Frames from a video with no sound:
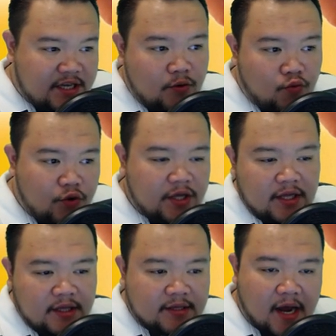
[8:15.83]
to see
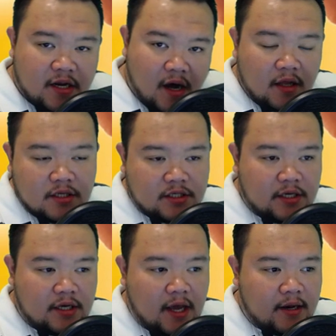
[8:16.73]
really the
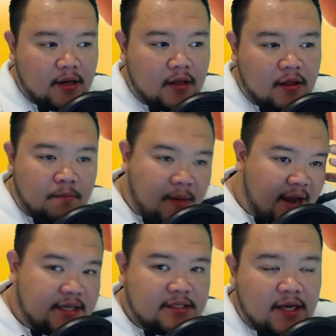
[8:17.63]
technology and
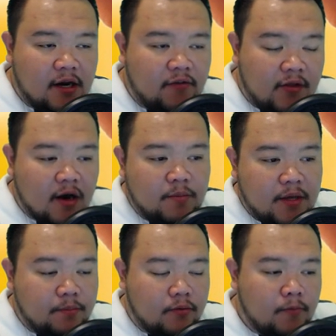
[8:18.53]
the mindset of a
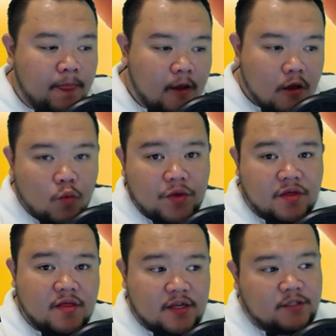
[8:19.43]
lot of people
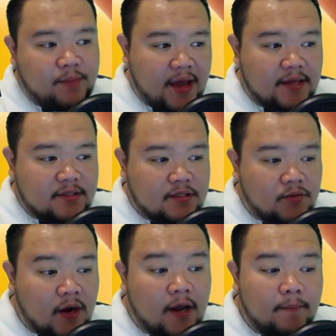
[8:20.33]
within this
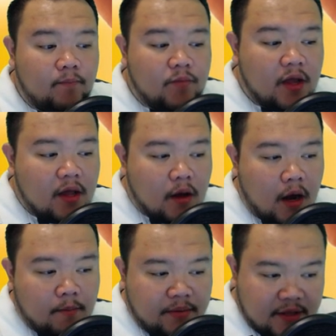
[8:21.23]
space, right?
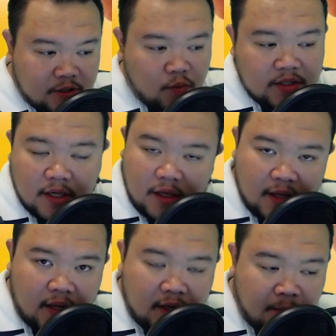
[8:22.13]
Um, this one
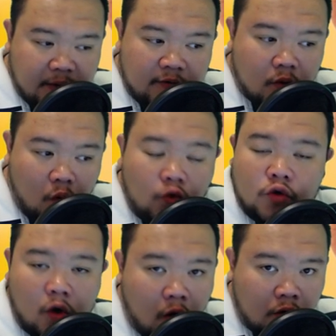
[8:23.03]
is a, l- a little bit of
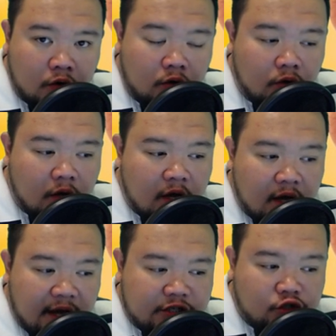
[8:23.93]
an older
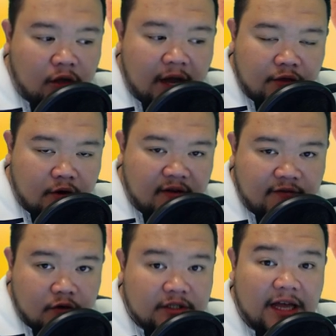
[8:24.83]
article. It's July
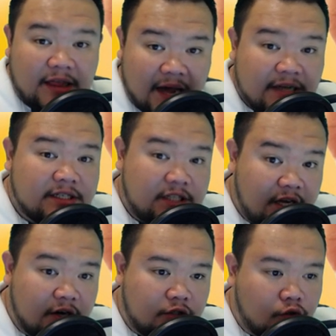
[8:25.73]
31st
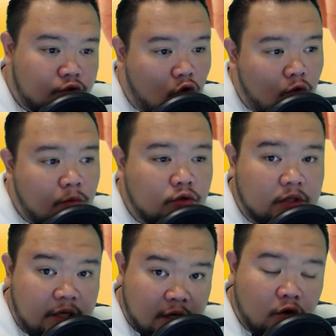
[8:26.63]
last year, so it's
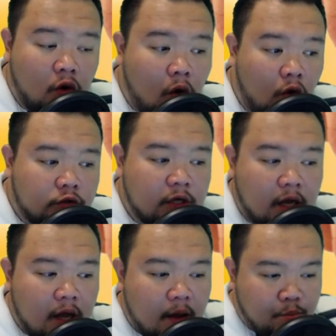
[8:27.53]
almost a year
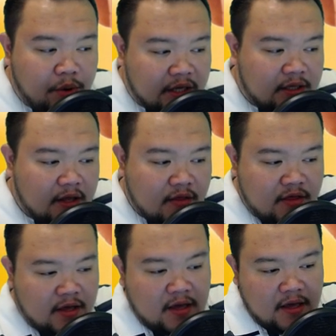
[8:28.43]
old,
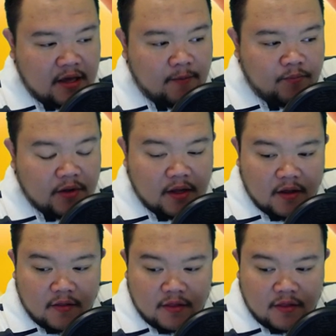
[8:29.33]
but the